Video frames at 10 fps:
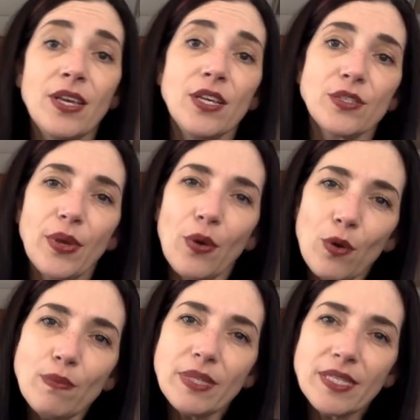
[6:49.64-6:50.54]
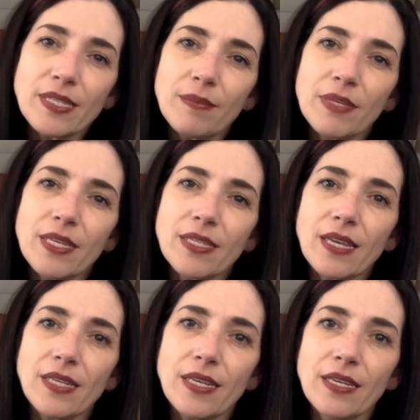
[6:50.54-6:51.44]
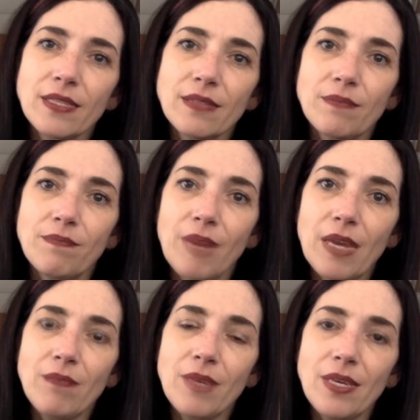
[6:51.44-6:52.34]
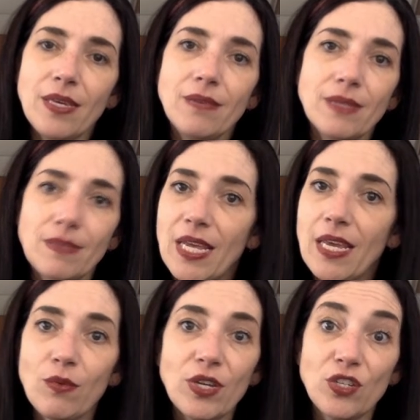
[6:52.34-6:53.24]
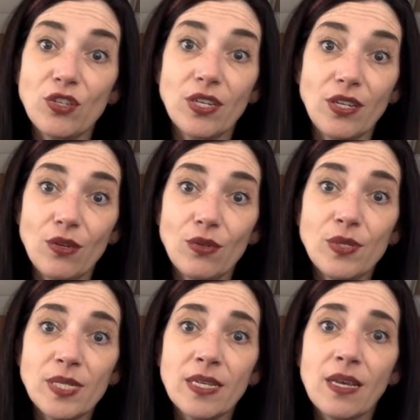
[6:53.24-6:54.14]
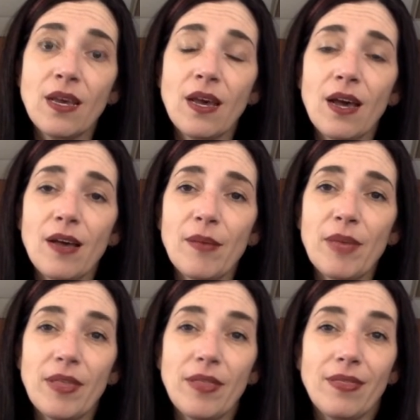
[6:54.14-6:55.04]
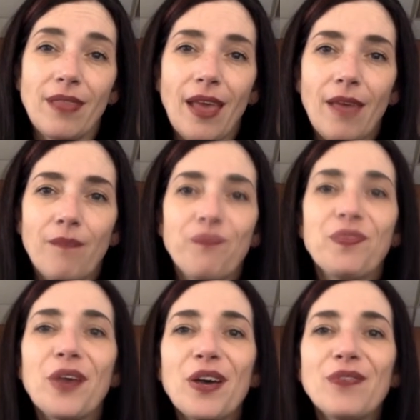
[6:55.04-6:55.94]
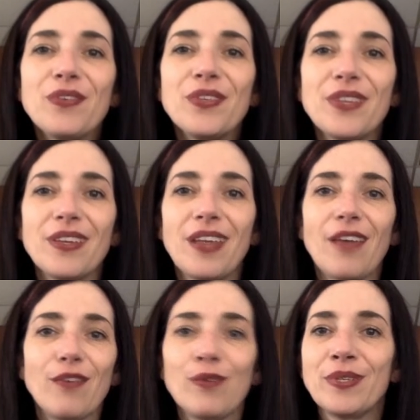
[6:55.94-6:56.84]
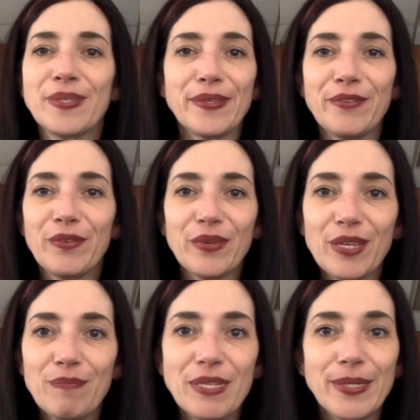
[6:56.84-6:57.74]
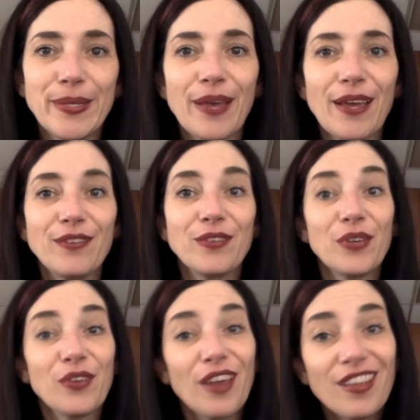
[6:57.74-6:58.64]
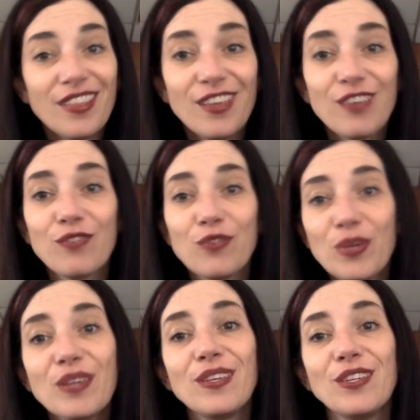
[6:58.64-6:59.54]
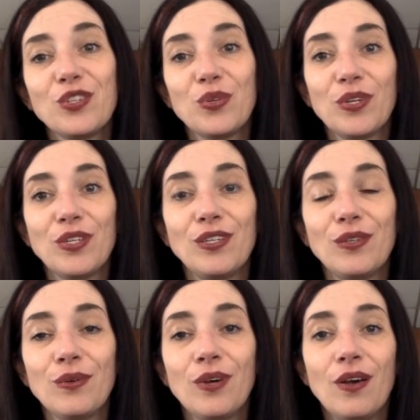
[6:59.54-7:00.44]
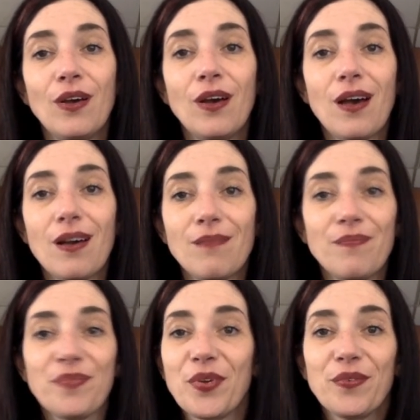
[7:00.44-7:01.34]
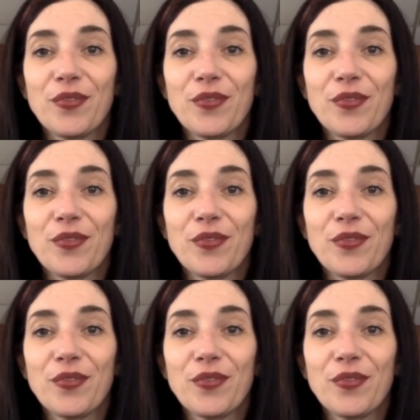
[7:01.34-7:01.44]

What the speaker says: So I hope that some of these ideas might be some takeaways you could use. And I'm thoughtful that everyone's living really busy lives, so I try to think of quick things you could do over the